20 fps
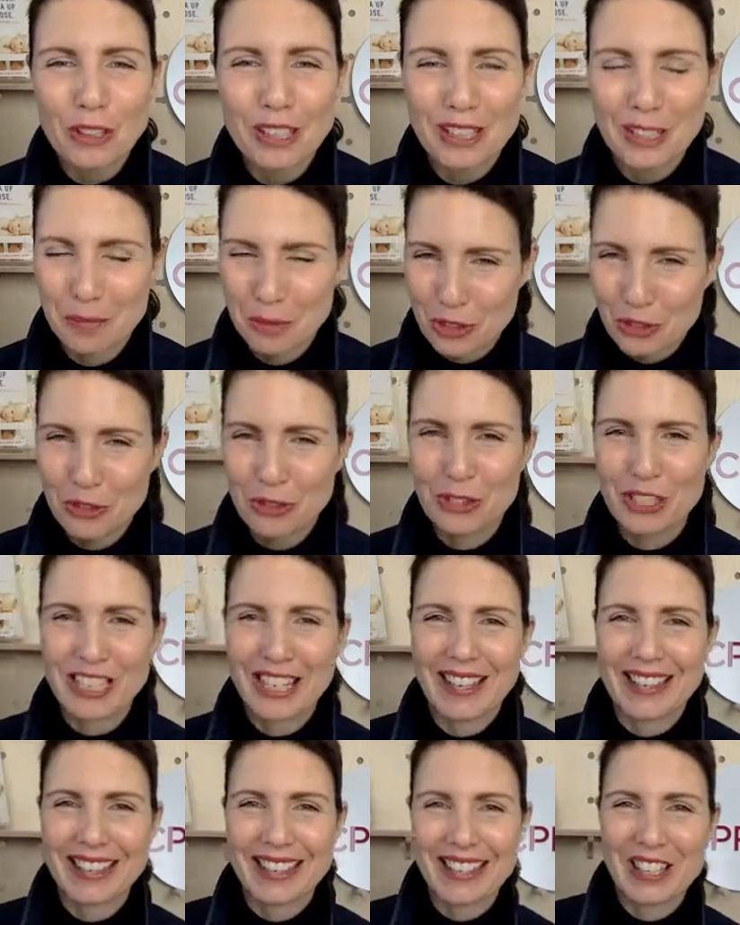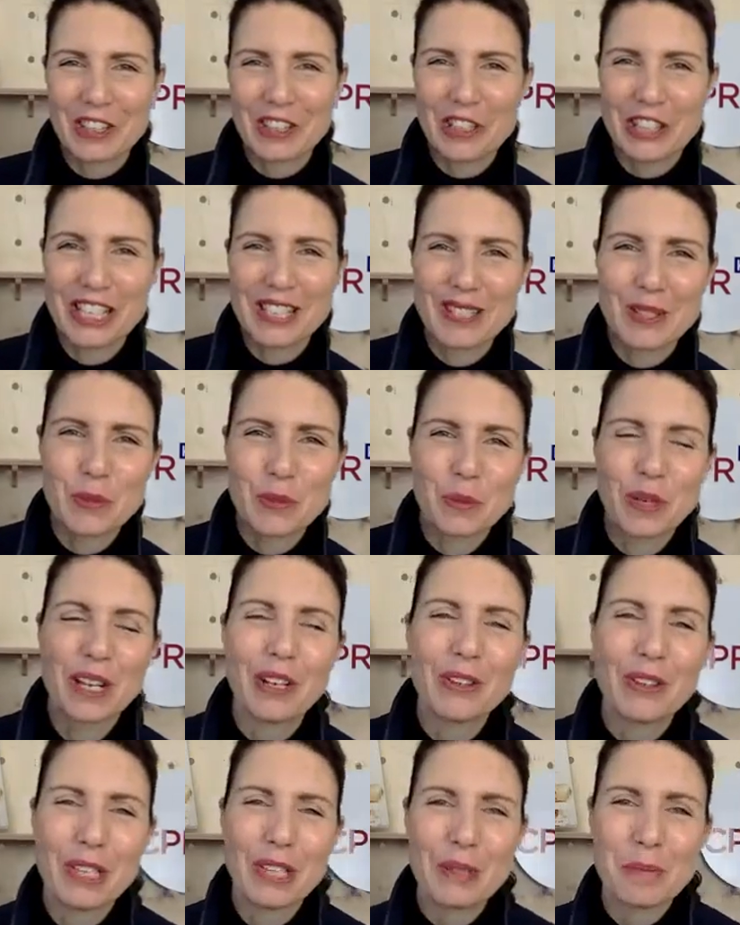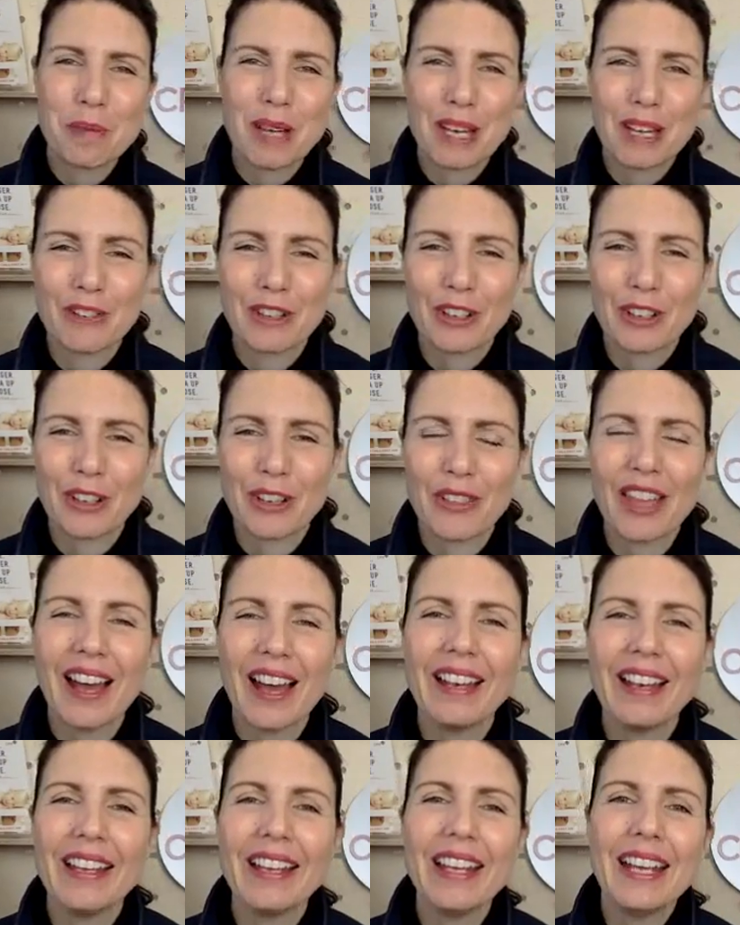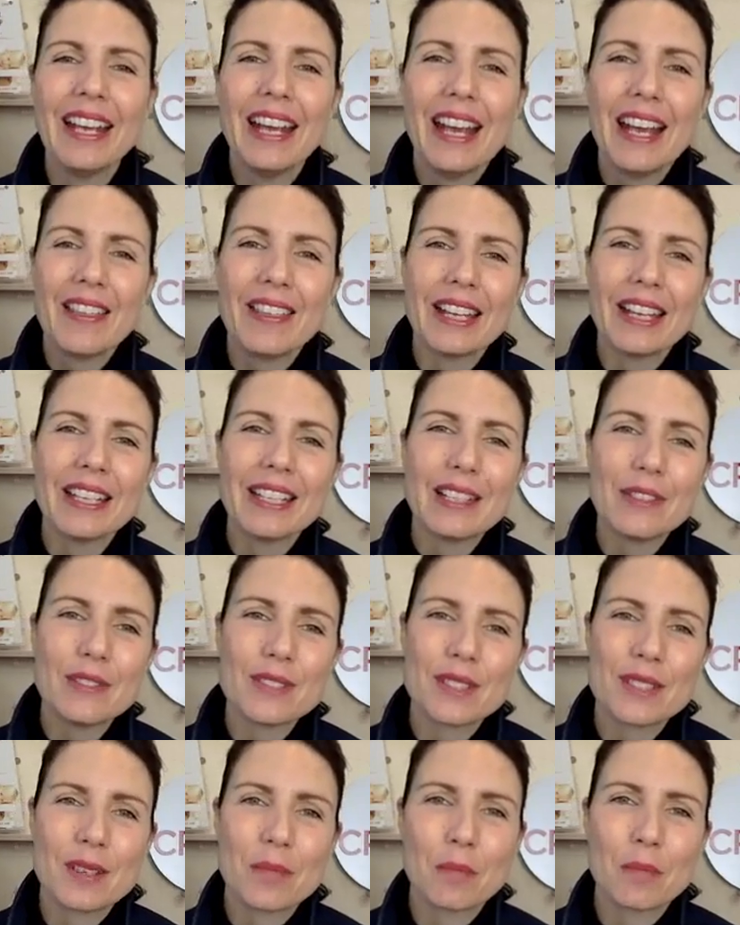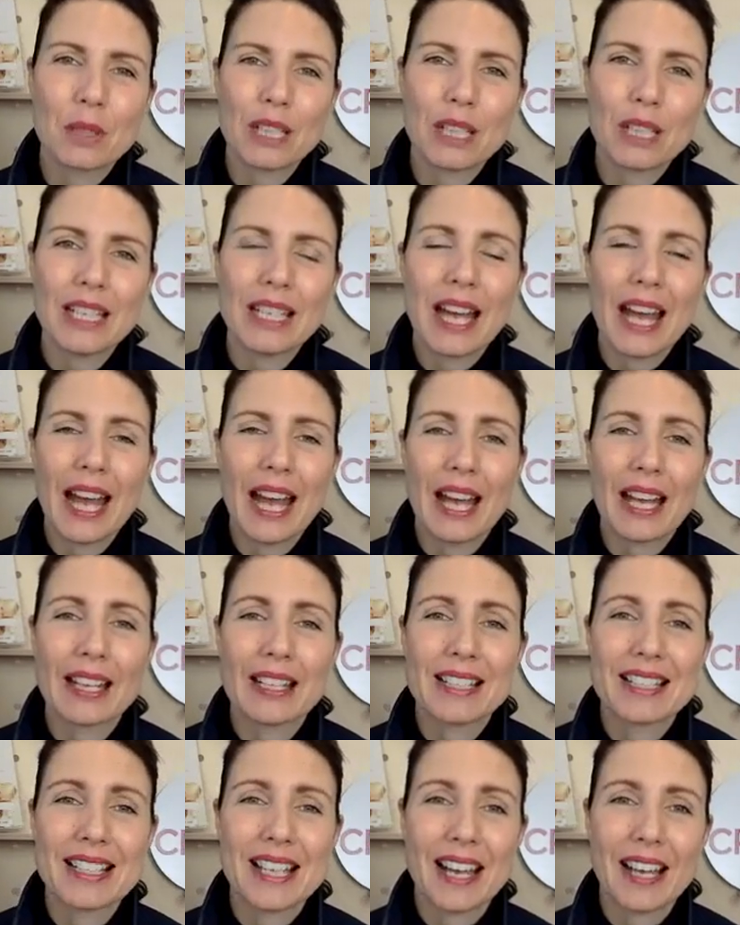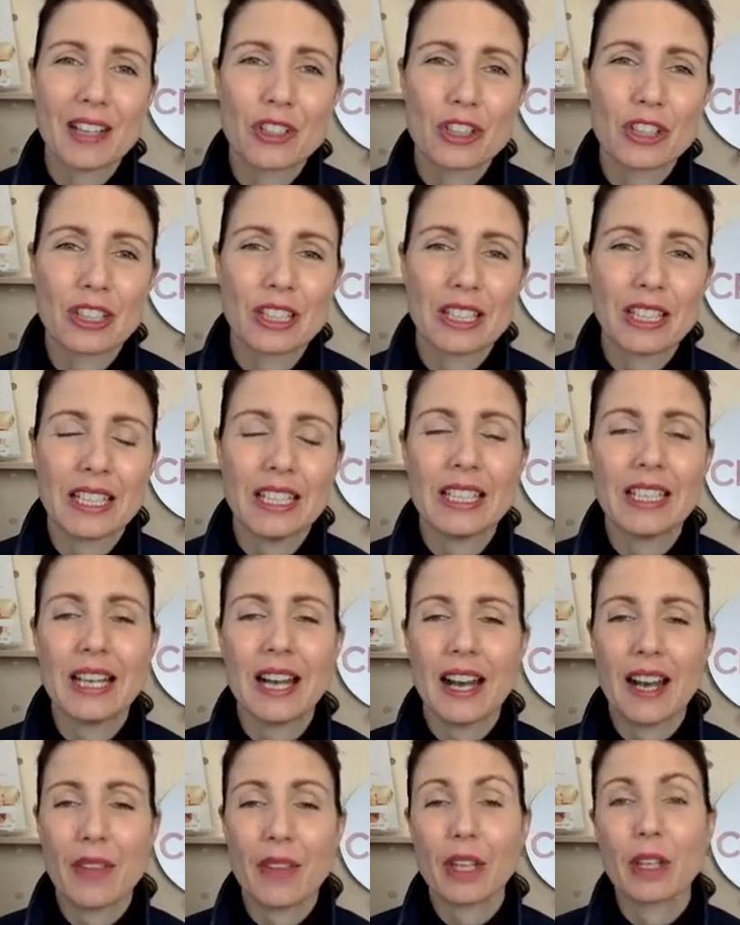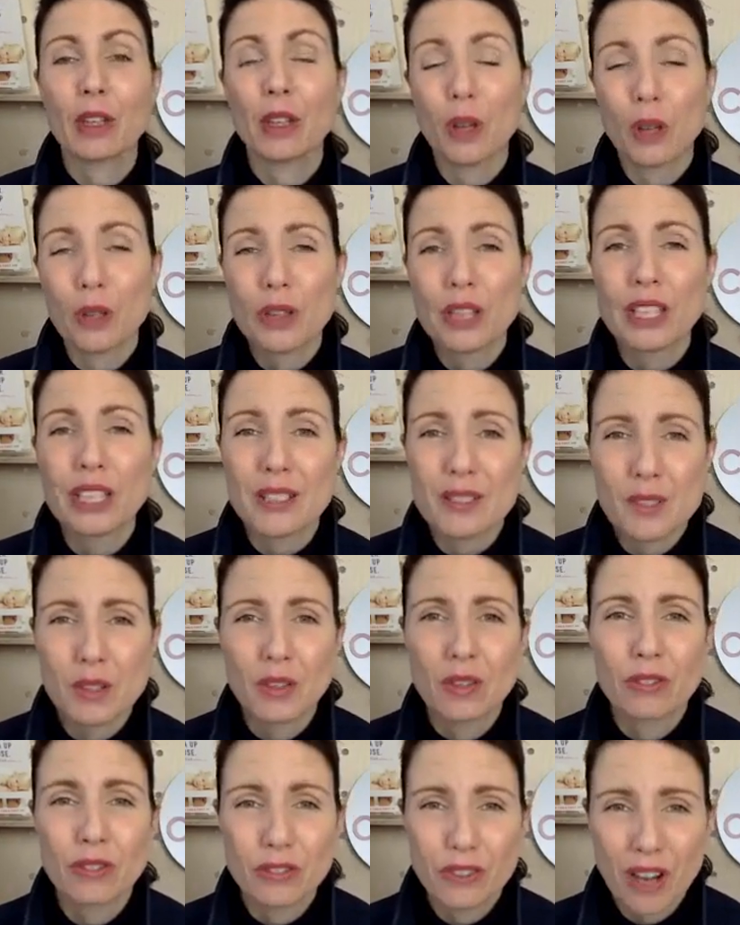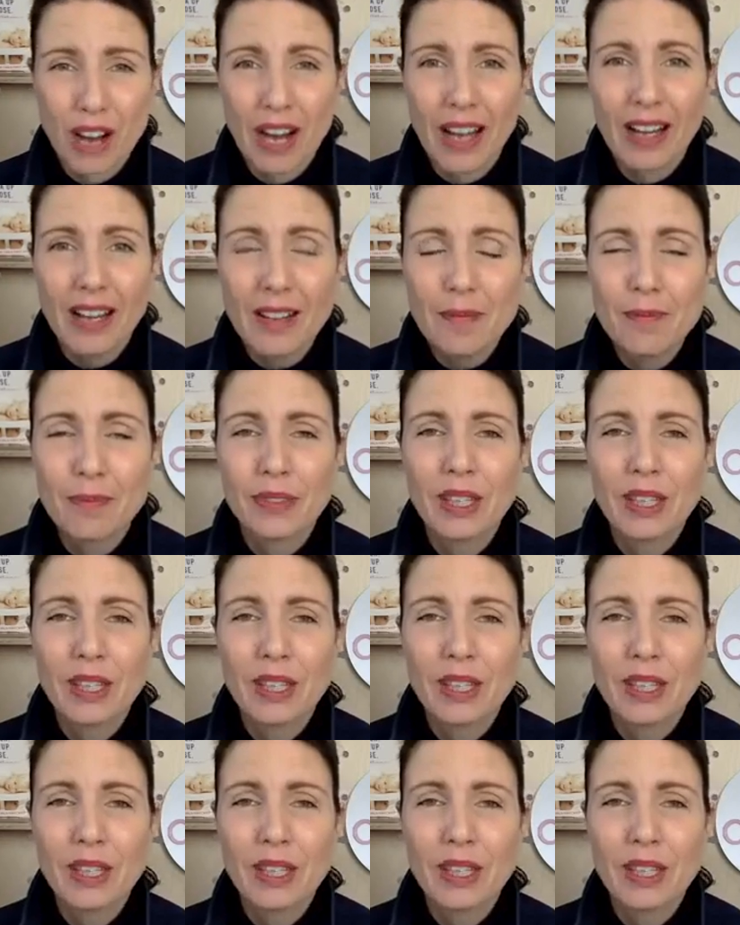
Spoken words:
And I'm sure in other countries as well that you may have heard that if somebody has actually, their clothing is on fire.